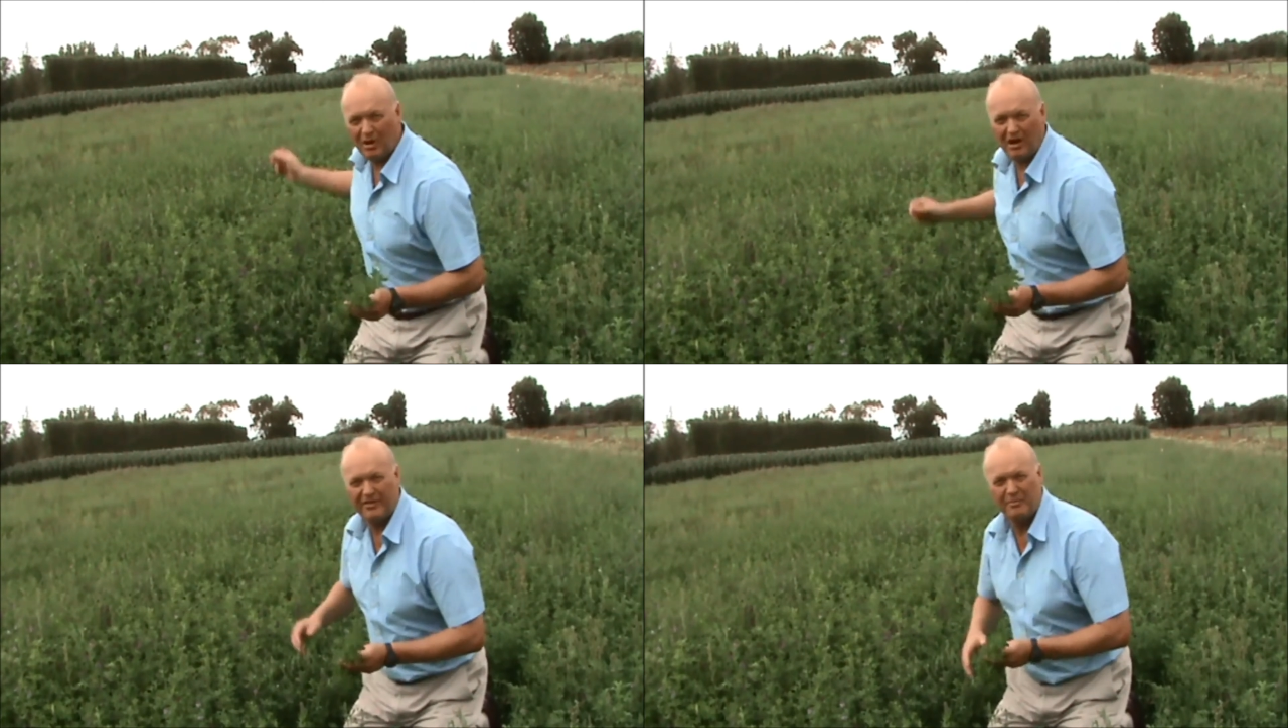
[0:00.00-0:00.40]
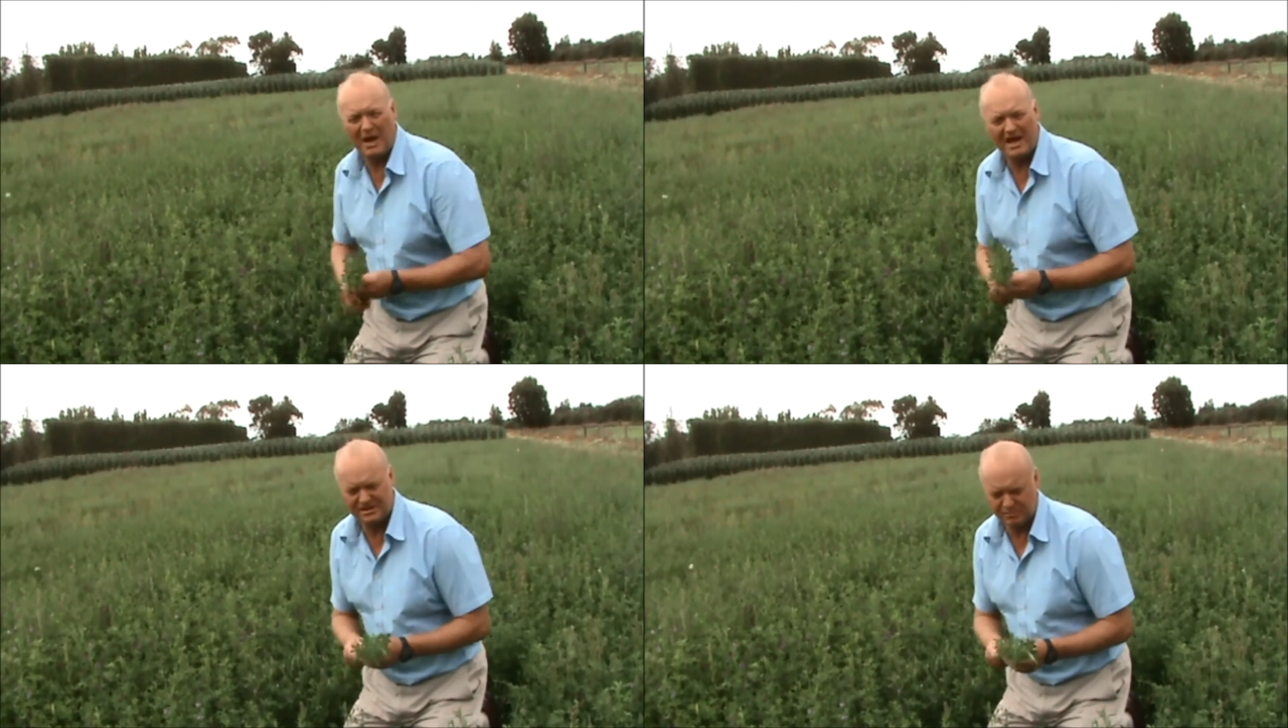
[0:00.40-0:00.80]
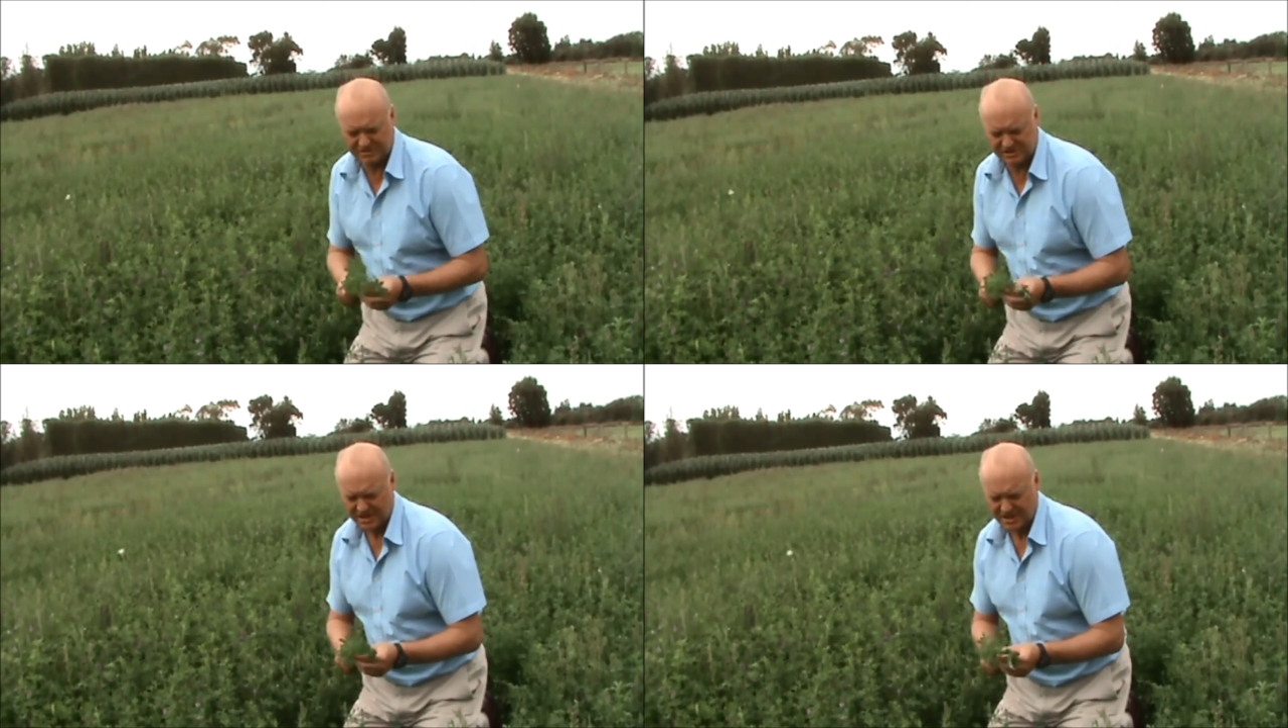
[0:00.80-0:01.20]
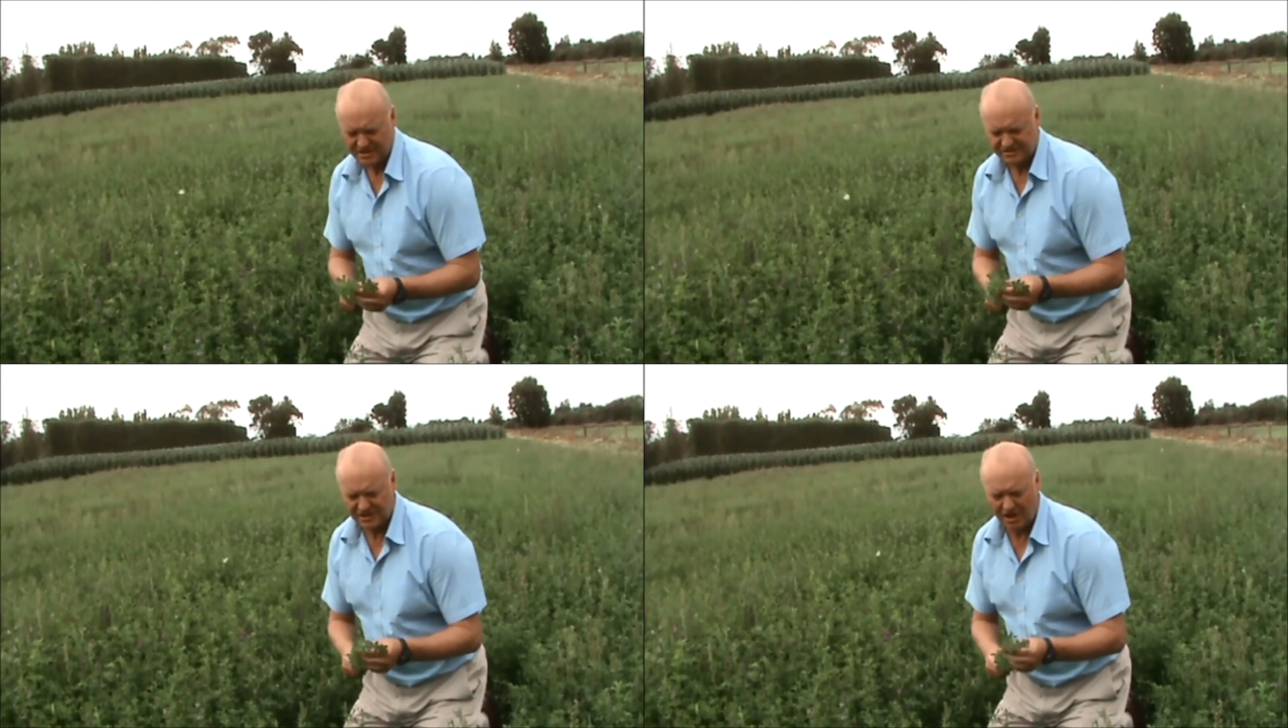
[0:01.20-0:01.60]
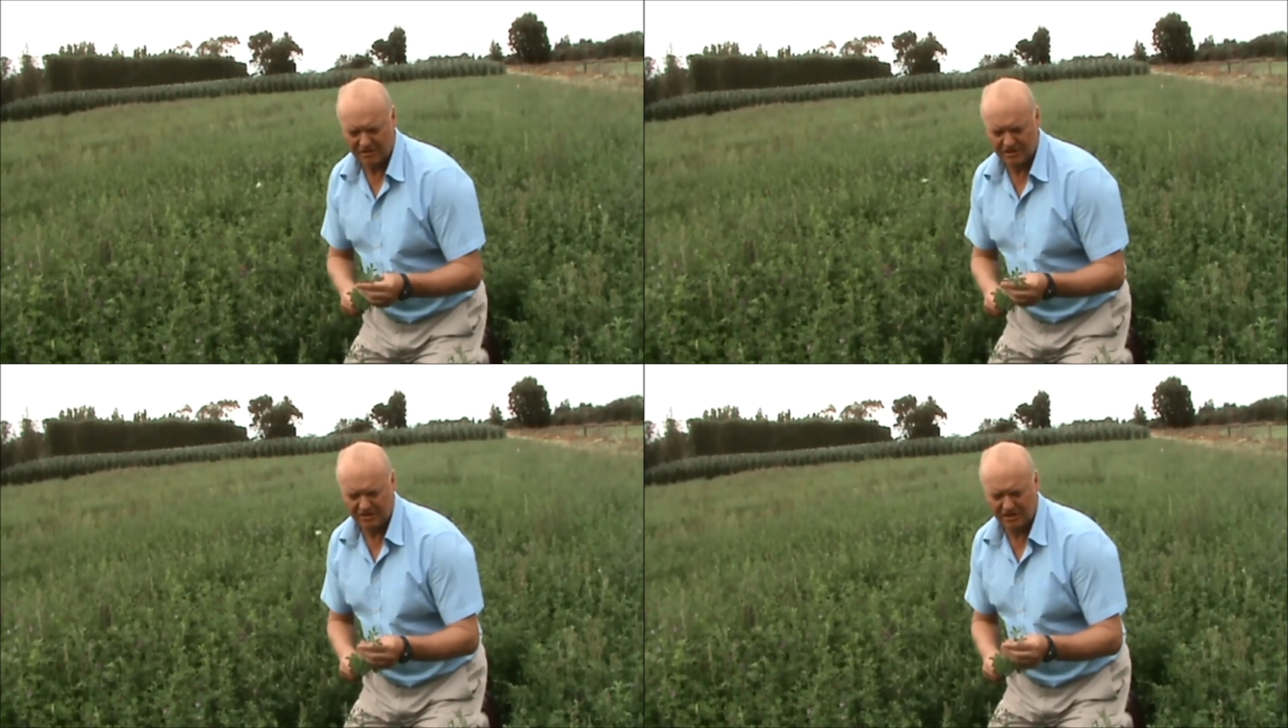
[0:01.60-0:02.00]
behind the maize was
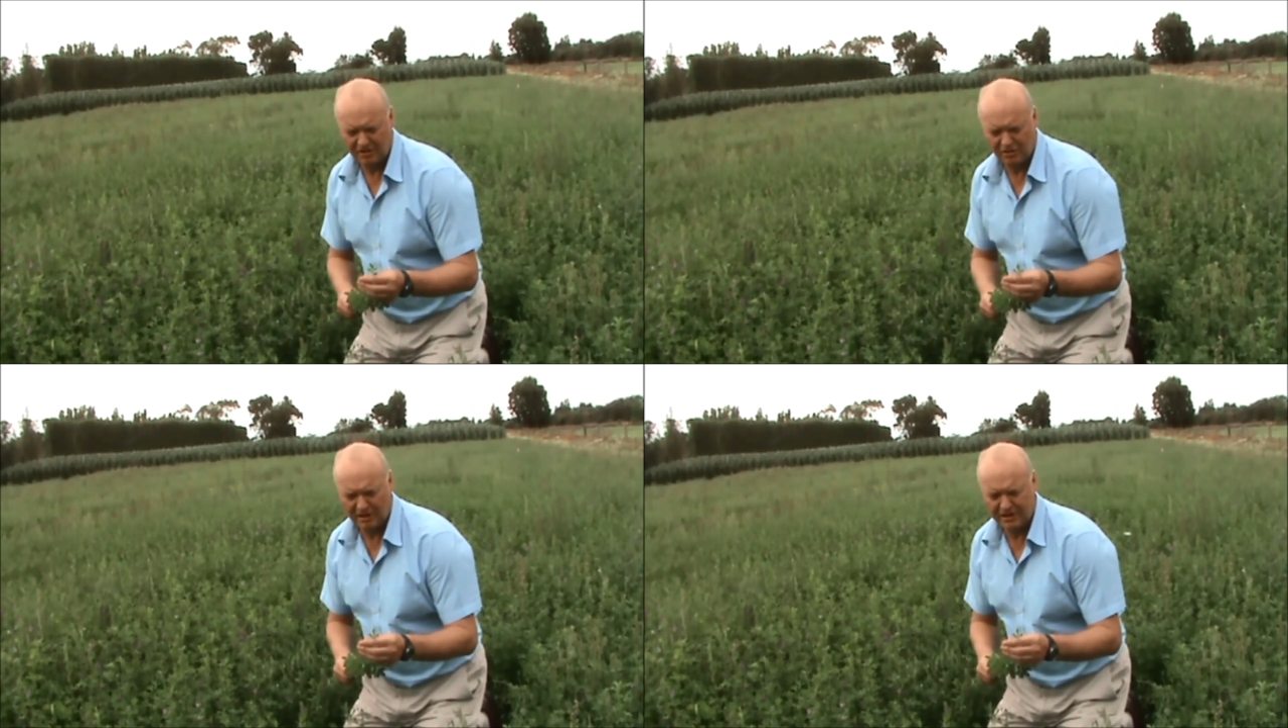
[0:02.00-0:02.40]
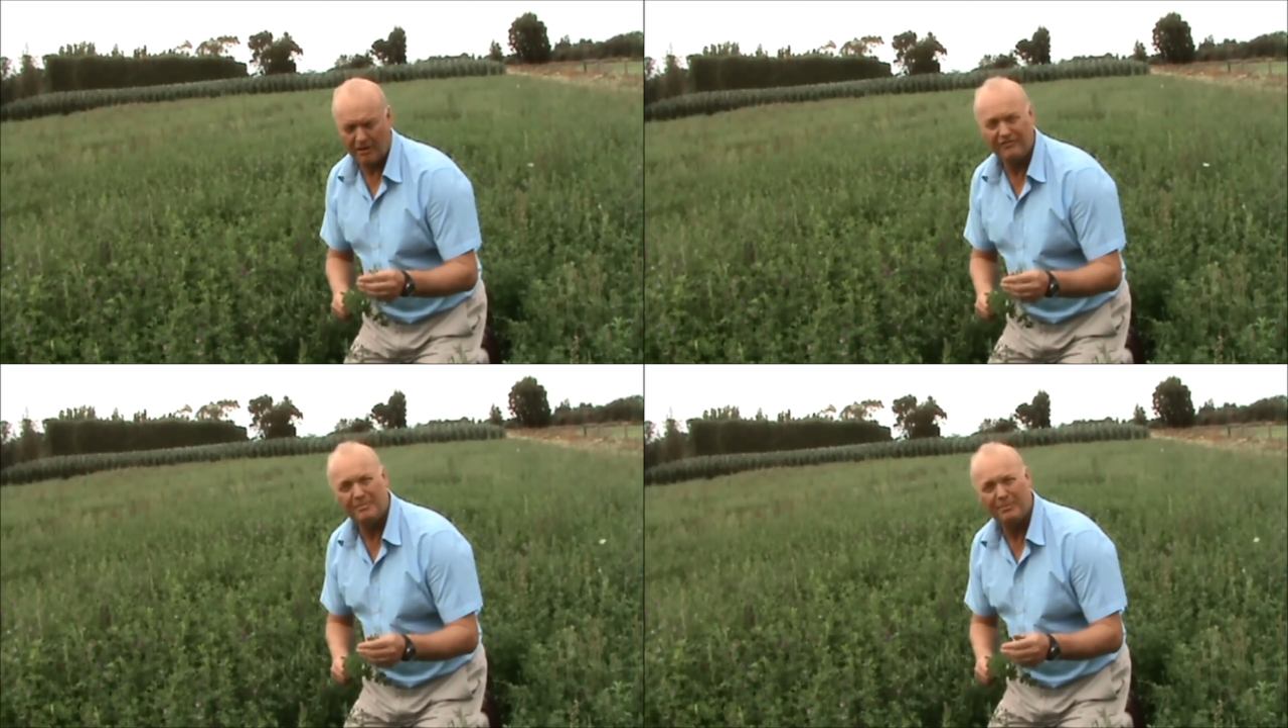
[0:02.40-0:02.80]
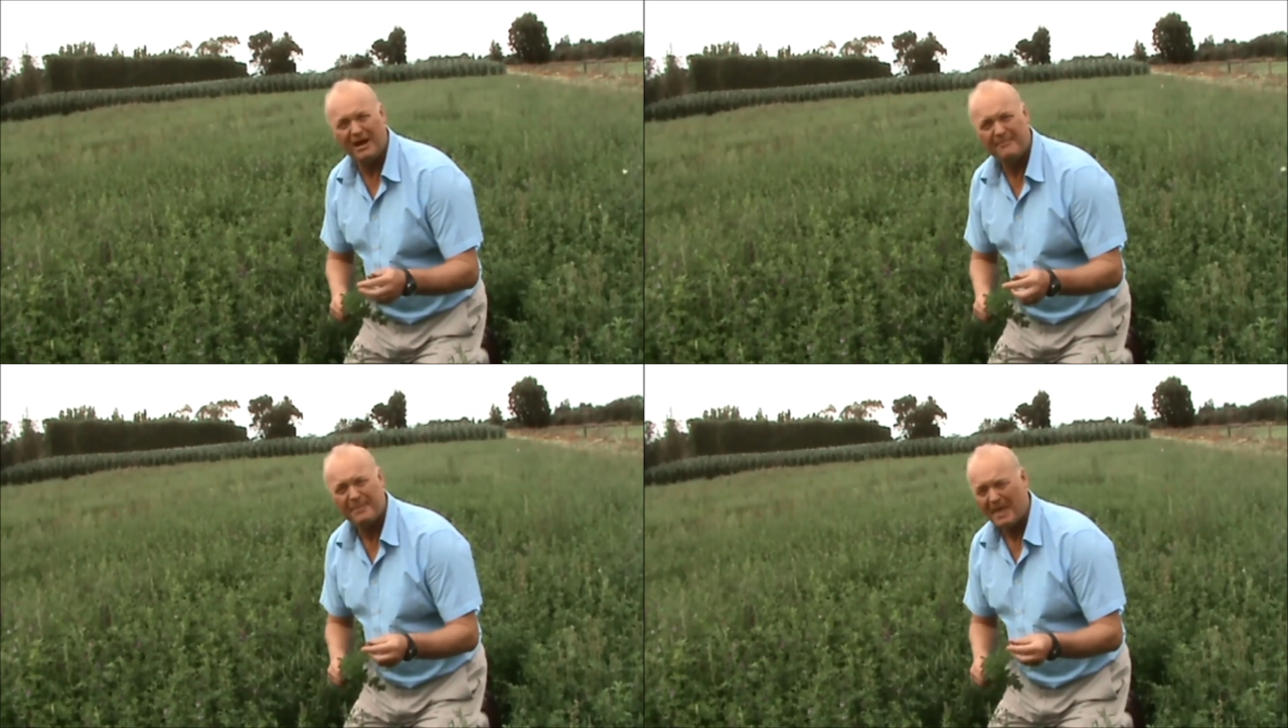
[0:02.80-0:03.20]
sown in early November,